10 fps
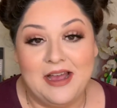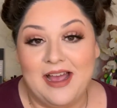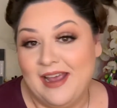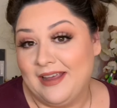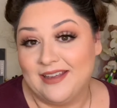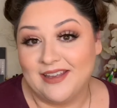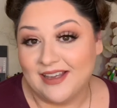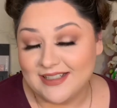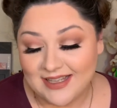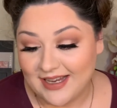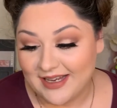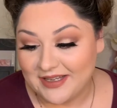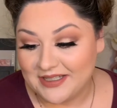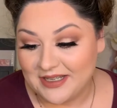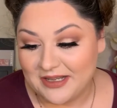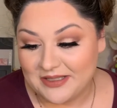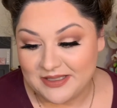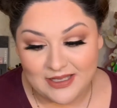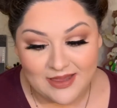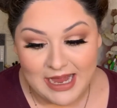I guess I didn't
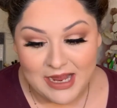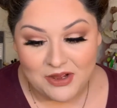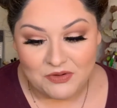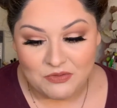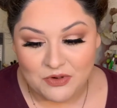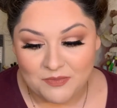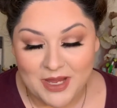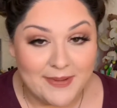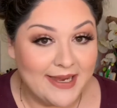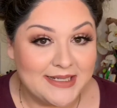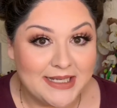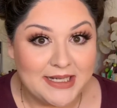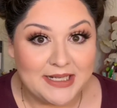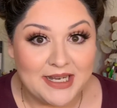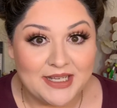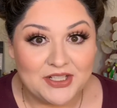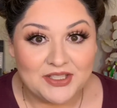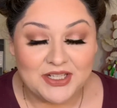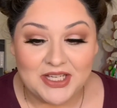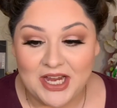see that, or maybe I did and I
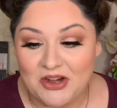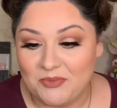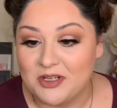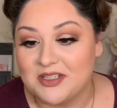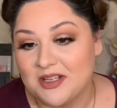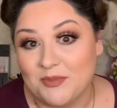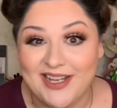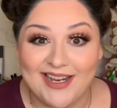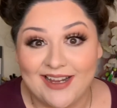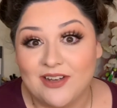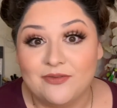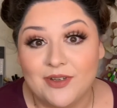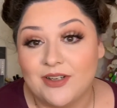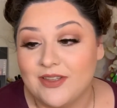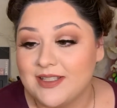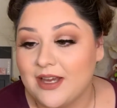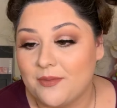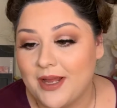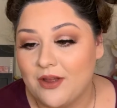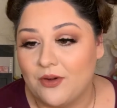just didn't care because I'm like, I can figure this out
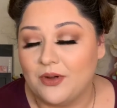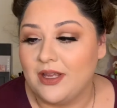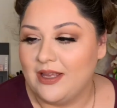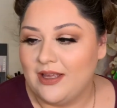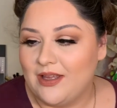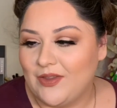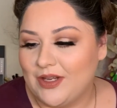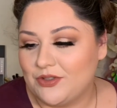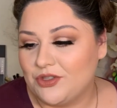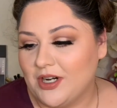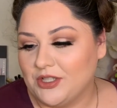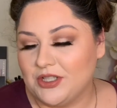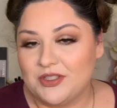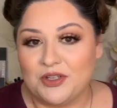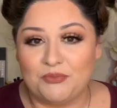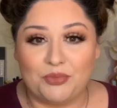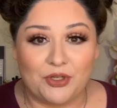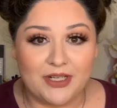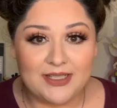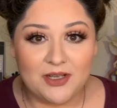on my own. The instructions are
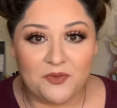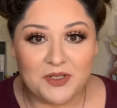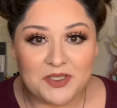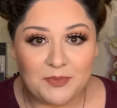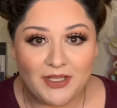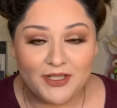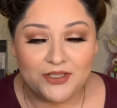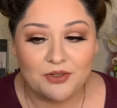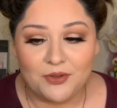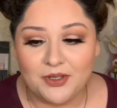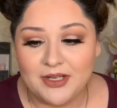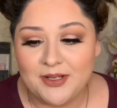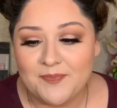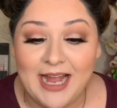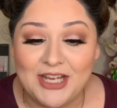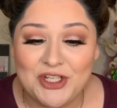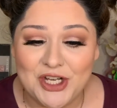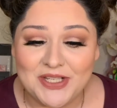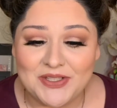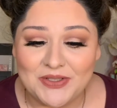pretty self-explanatory. I
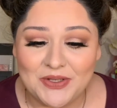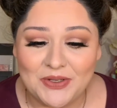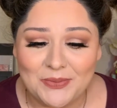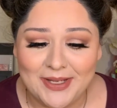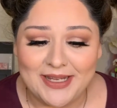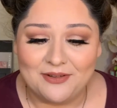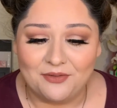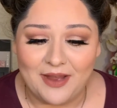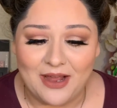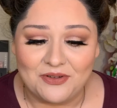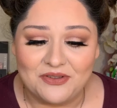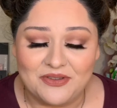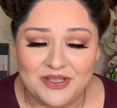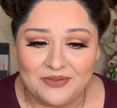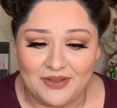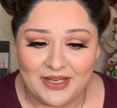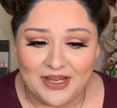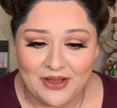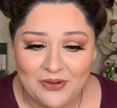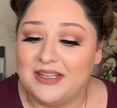just went and found this
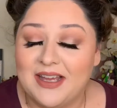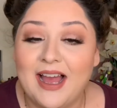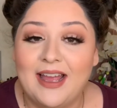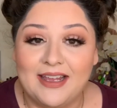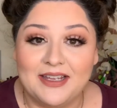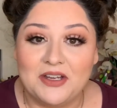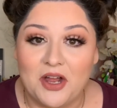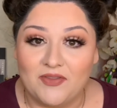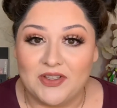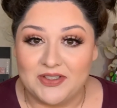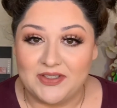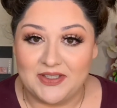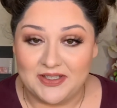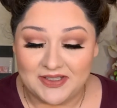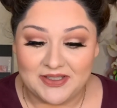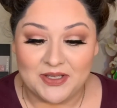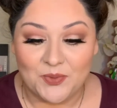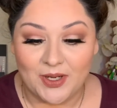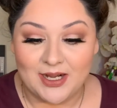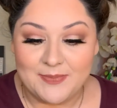video. I can obviously see
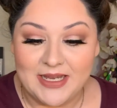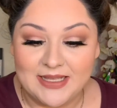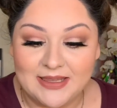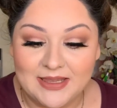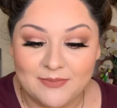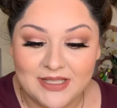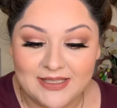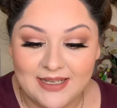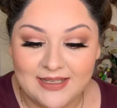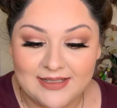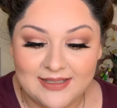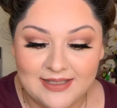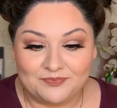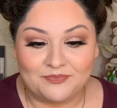where I made the mistakes.